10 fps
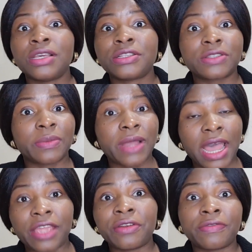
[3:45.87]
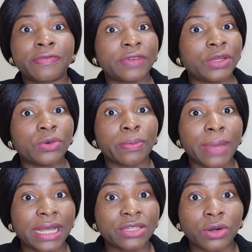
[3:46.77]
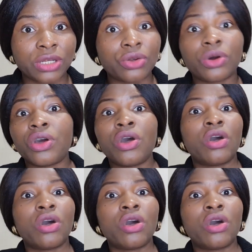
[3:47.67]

some kind of bad odor,